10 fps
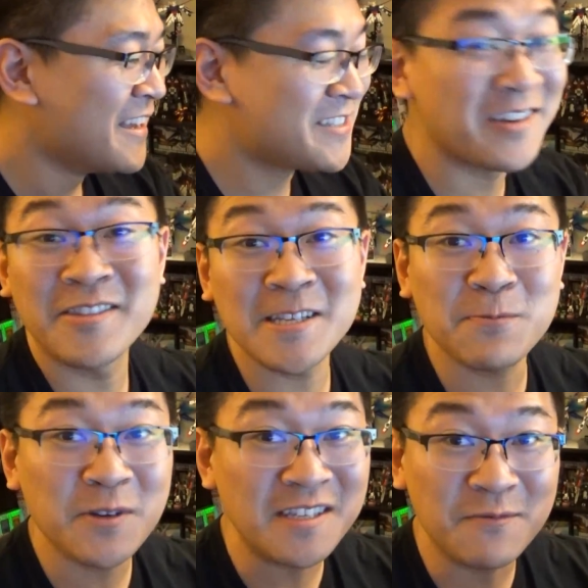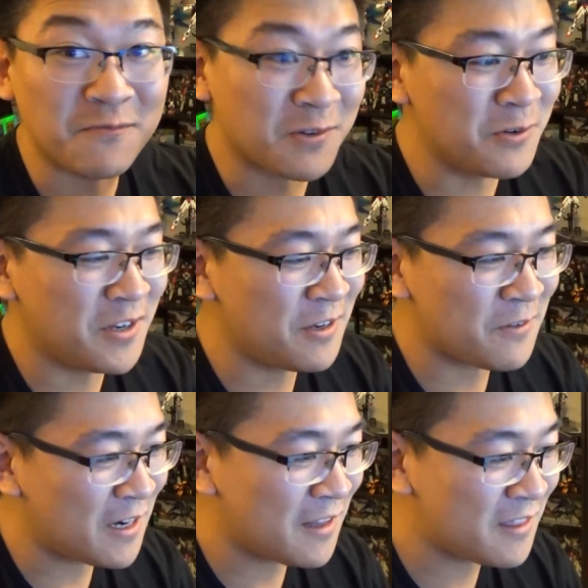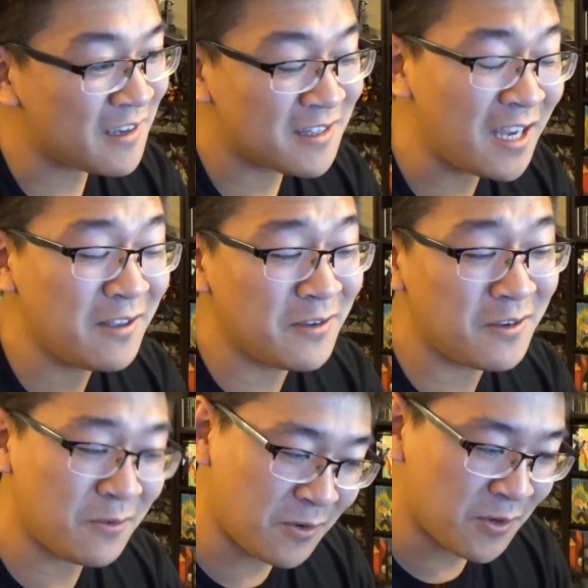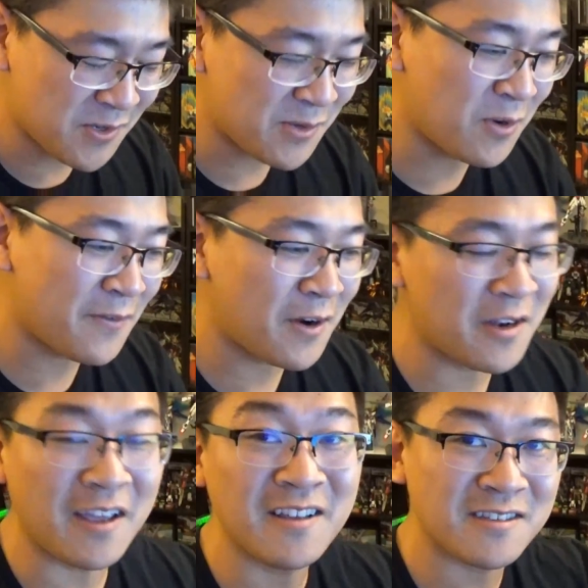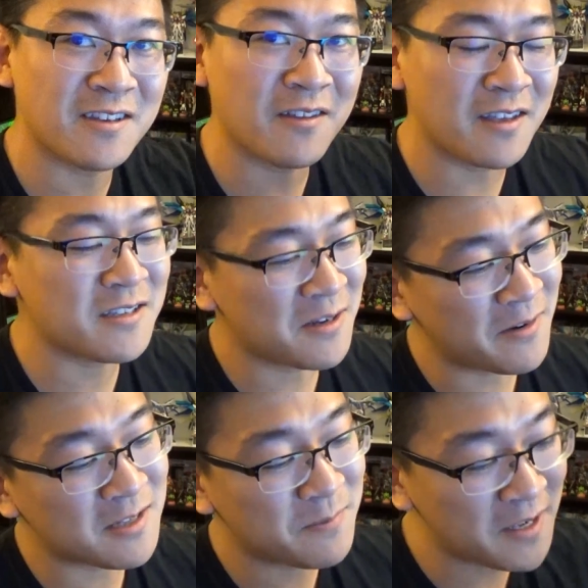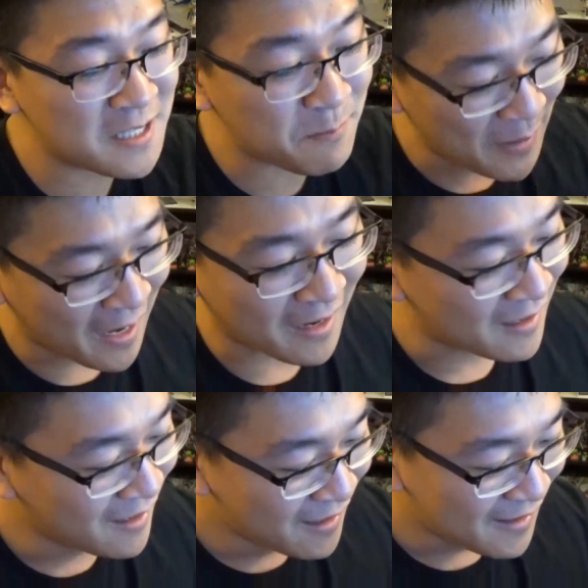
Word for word: So this wasn't rooting or anything. Technically, you, you're sort of hard to install this OS, but it's back.